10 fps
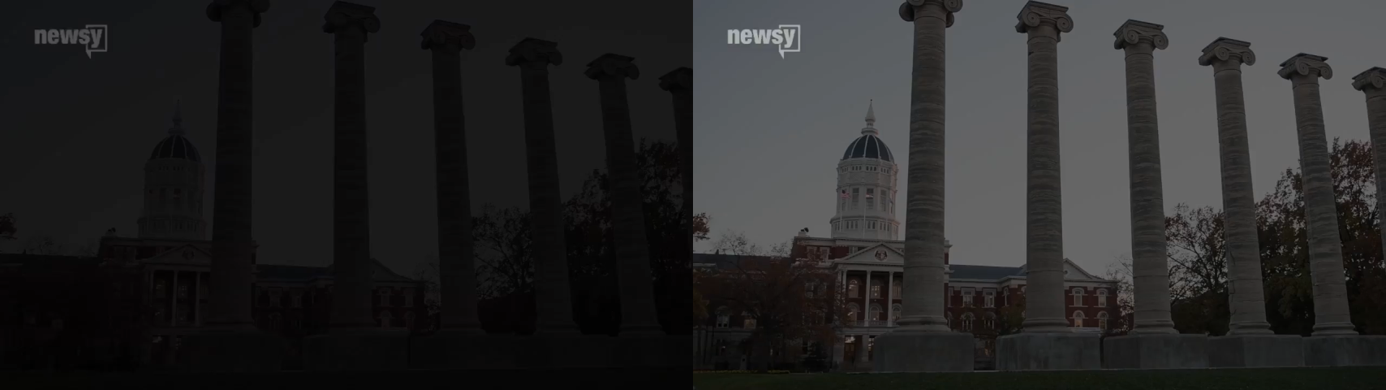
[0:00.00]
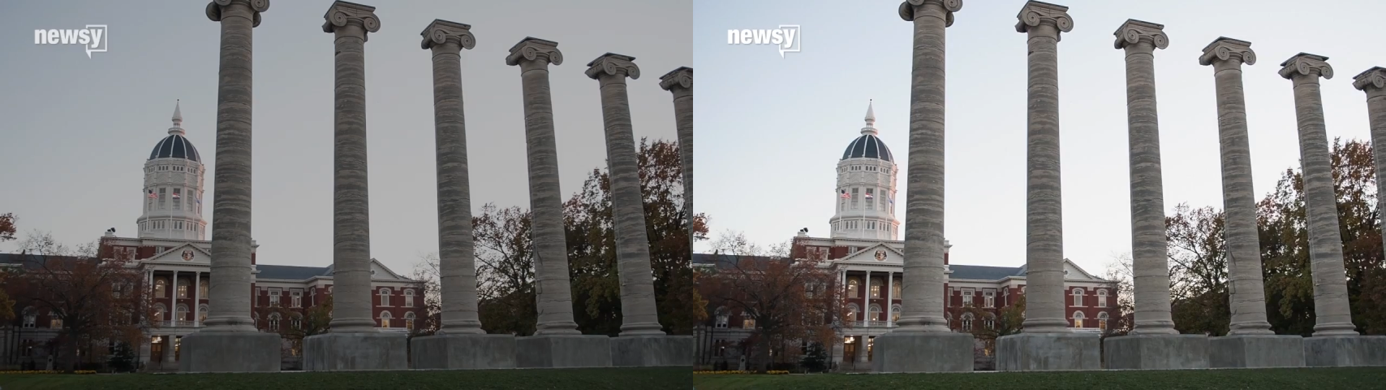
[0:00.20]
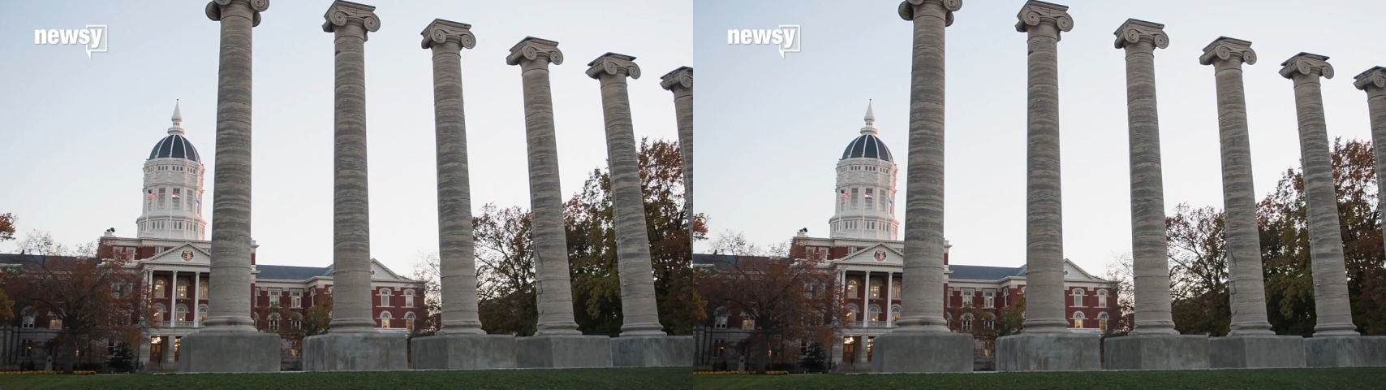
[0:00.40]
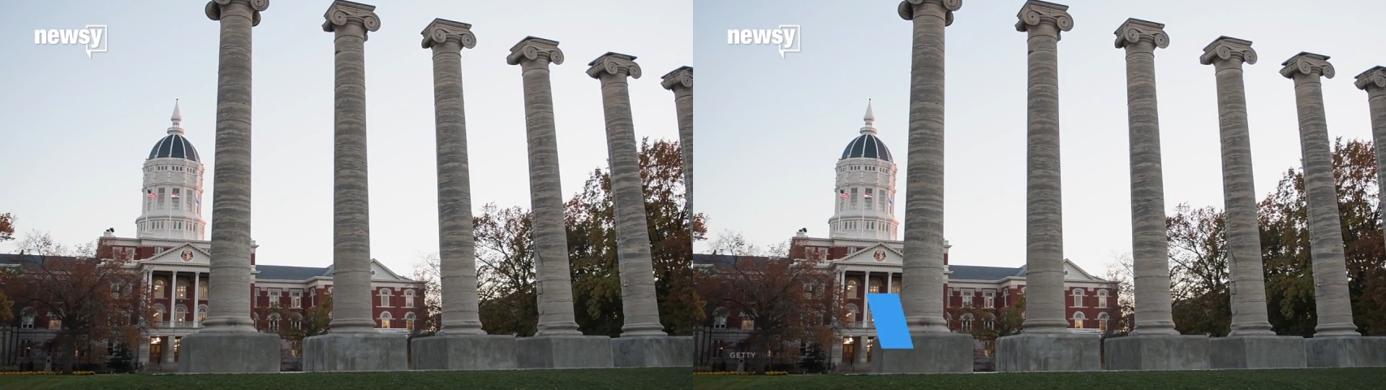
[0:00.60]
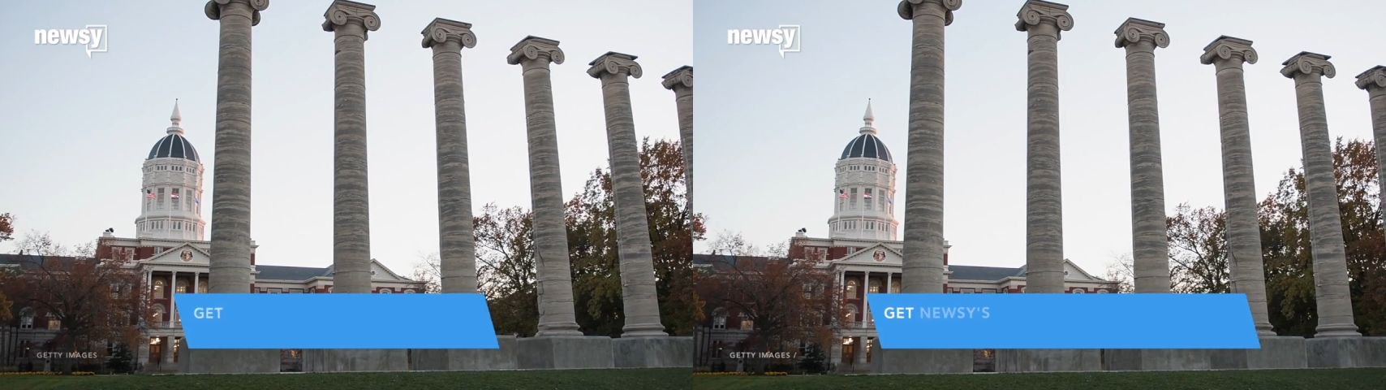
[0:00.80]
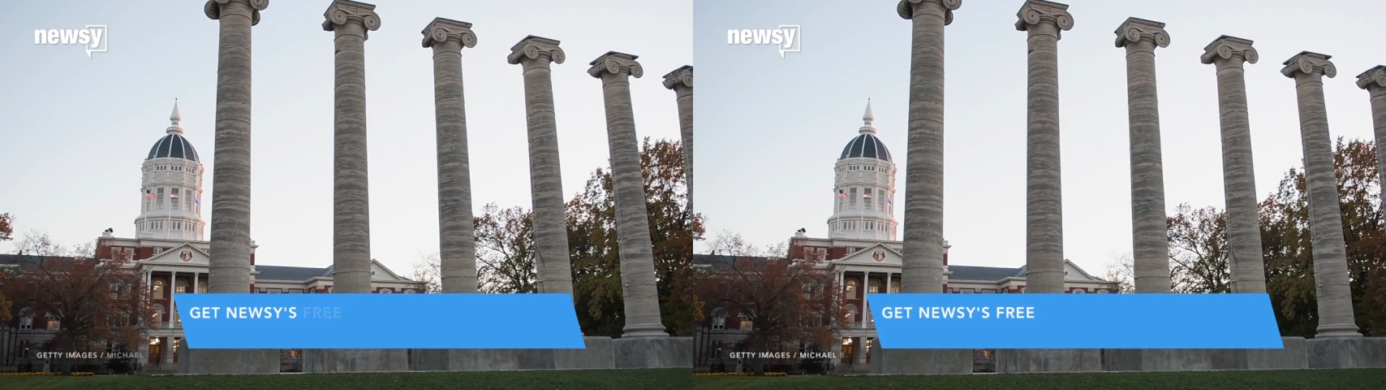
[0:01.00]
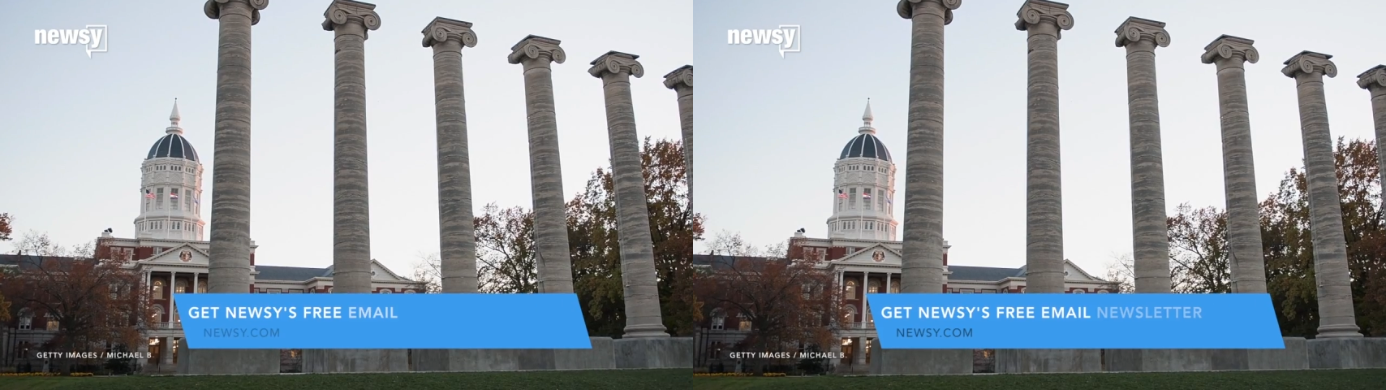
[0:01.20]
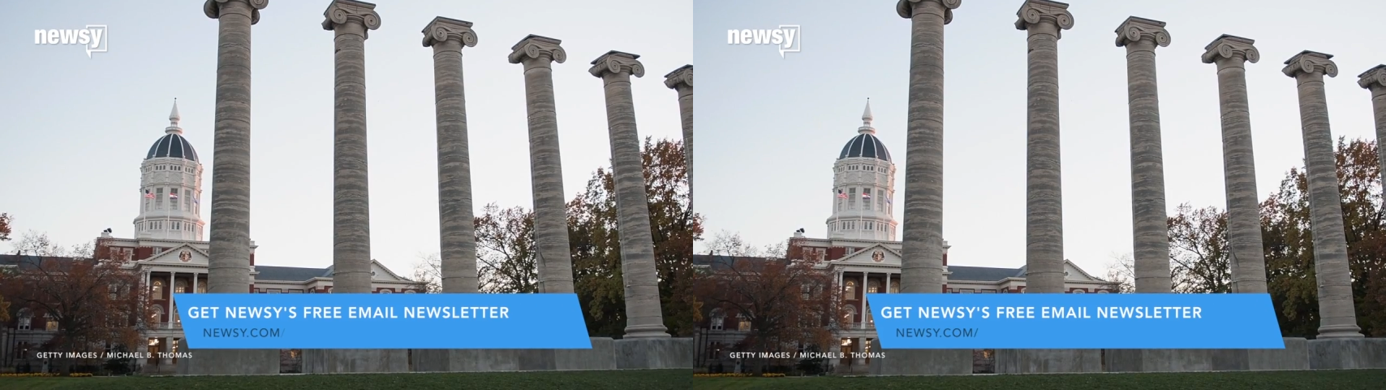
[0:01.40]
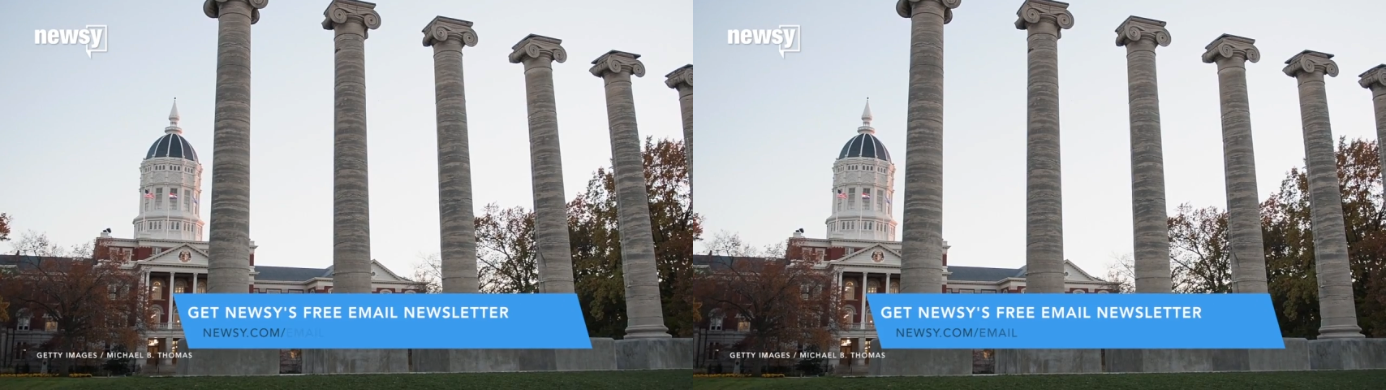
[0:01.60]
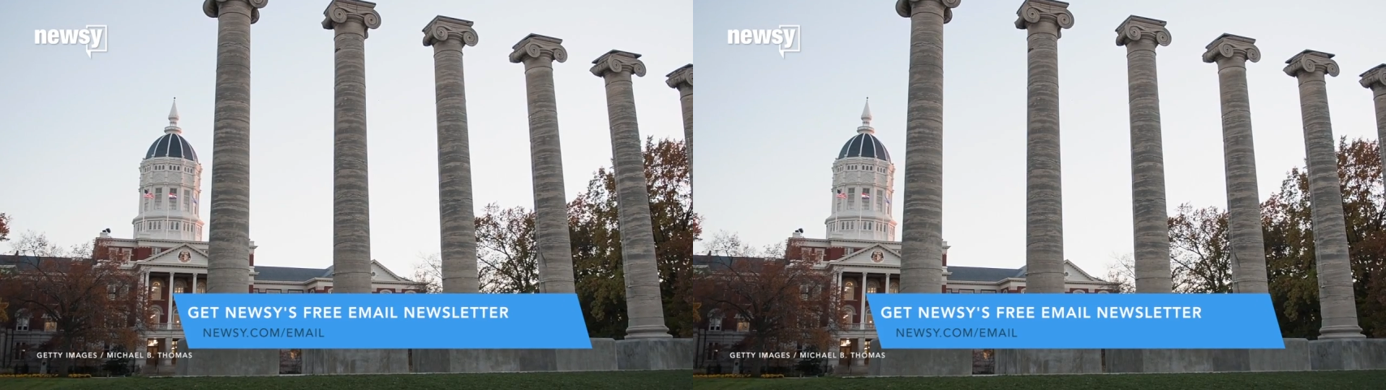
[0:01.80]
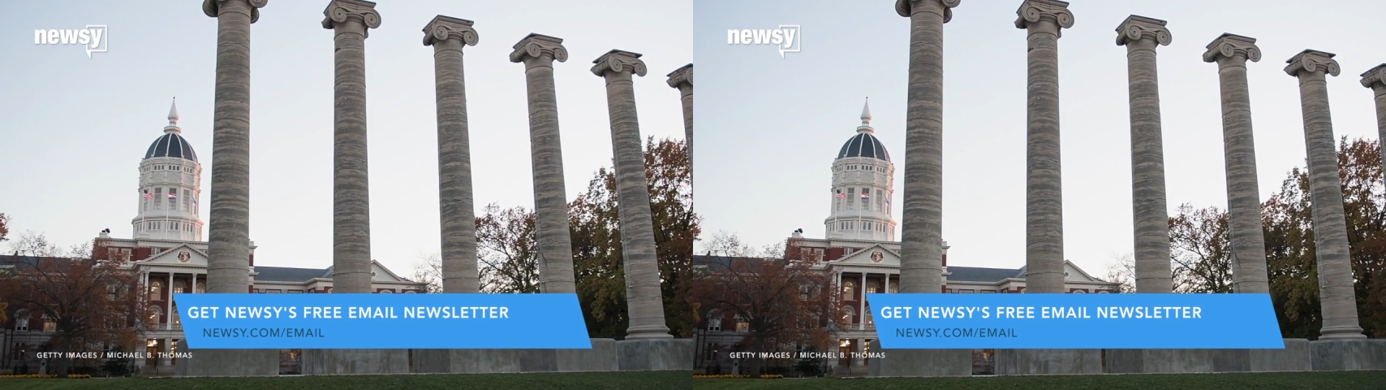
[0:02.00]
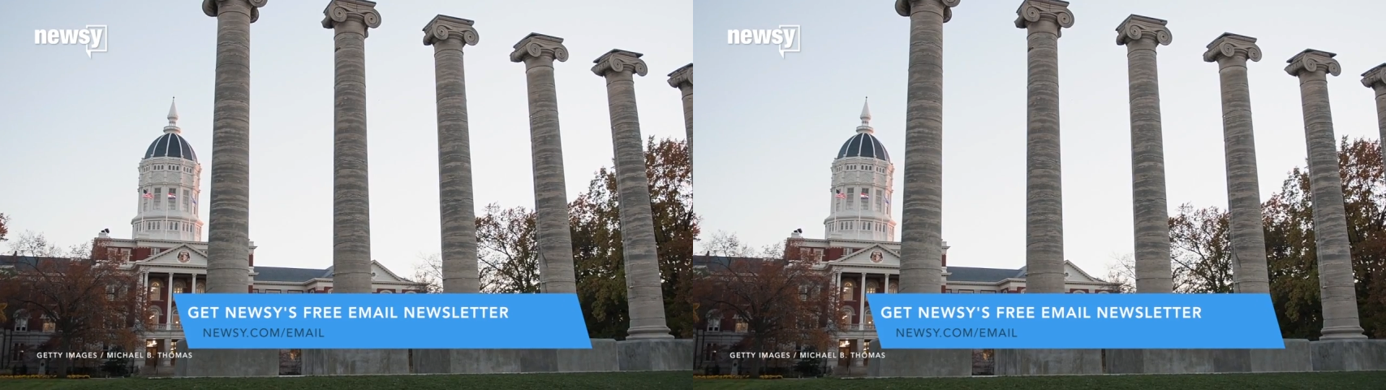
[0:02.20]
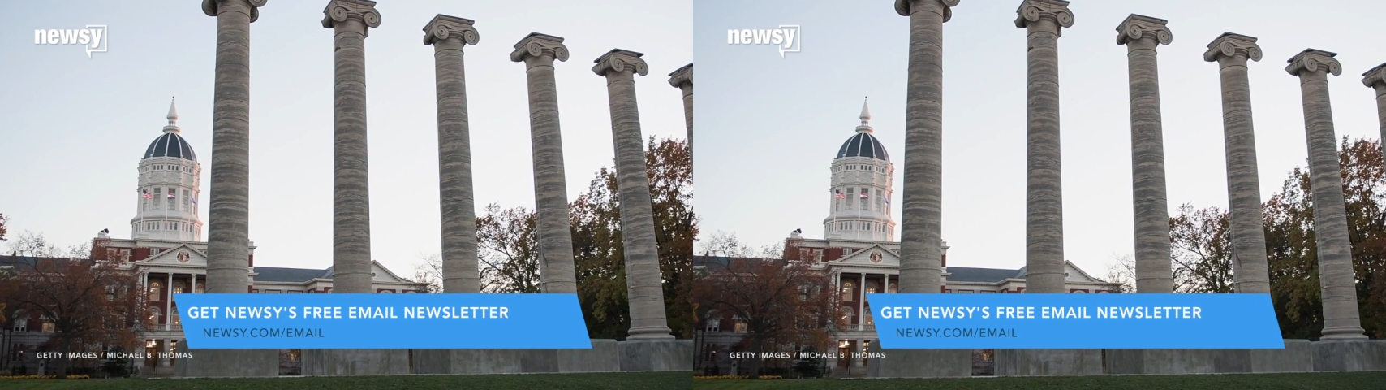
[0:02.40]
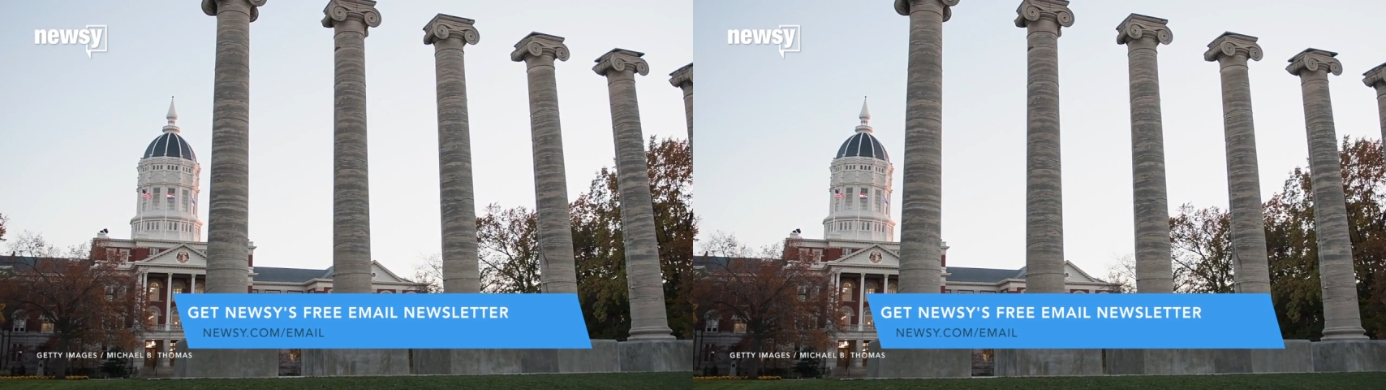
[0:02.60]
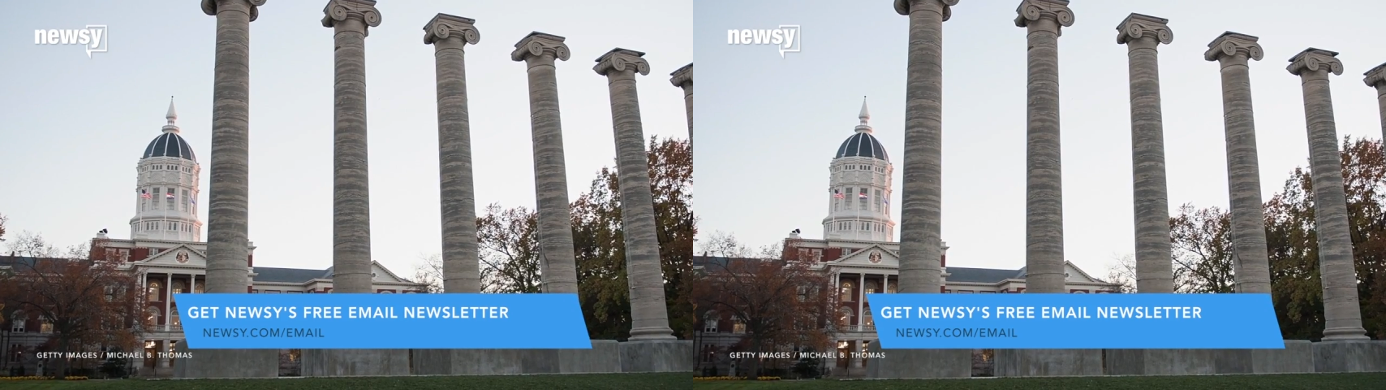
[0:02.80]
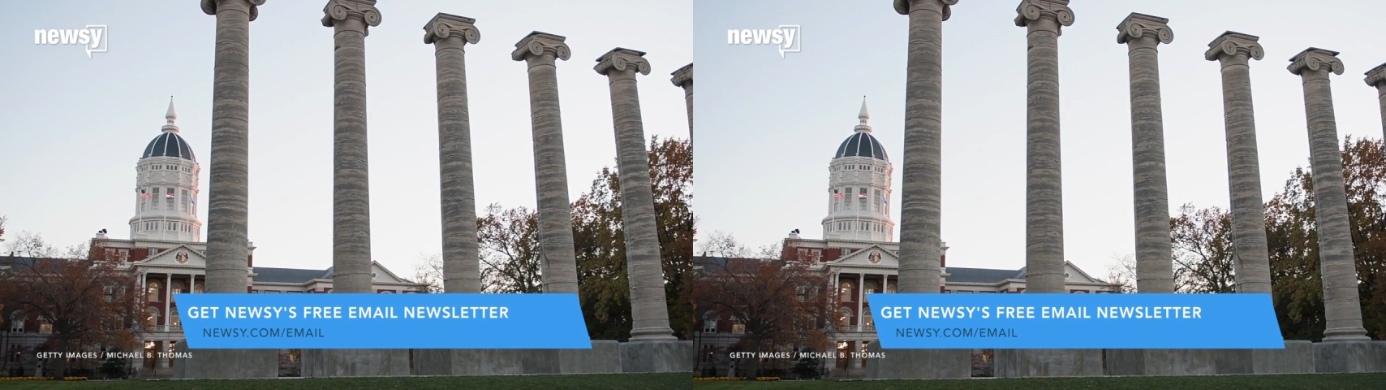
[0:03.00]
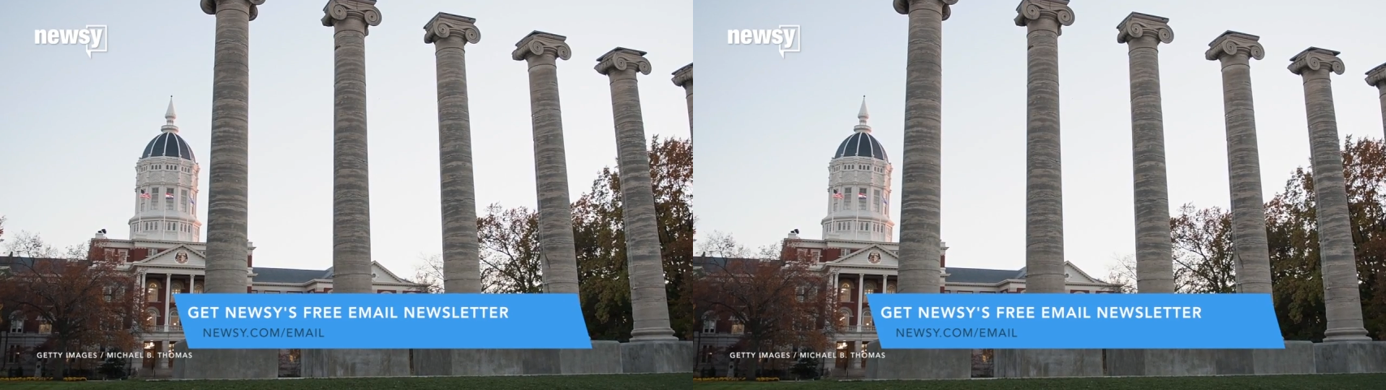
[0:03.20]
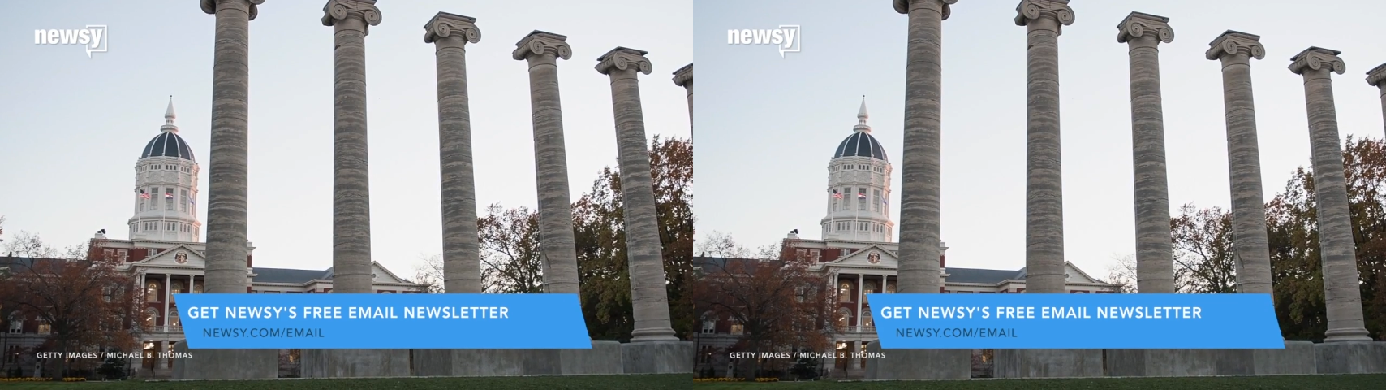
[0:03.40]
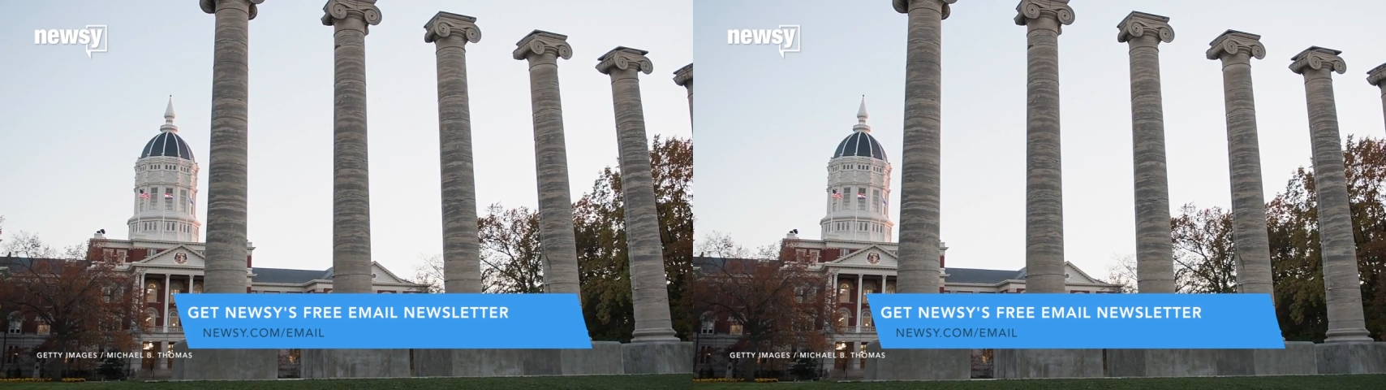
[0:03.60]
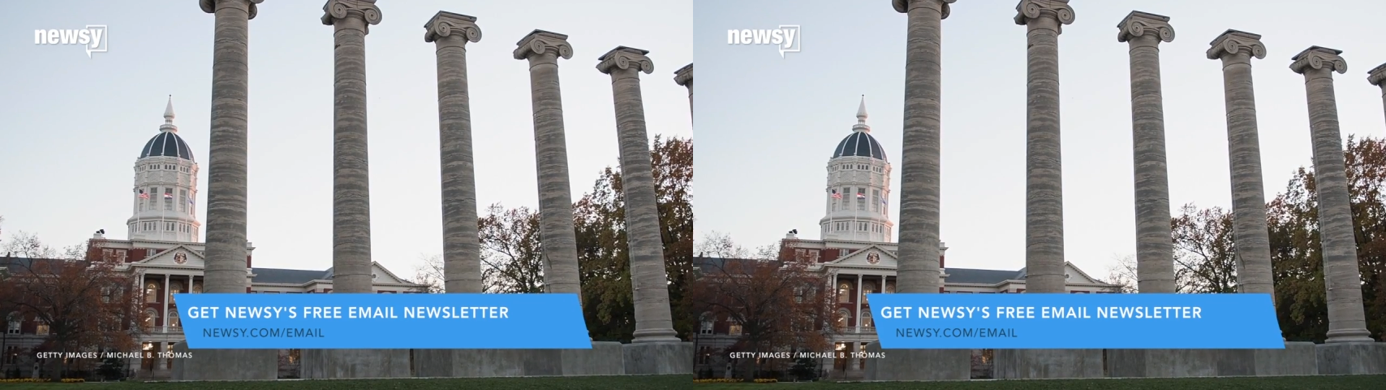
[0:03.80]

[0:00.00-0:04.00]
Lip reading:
No face is visible, so there are no lips to read.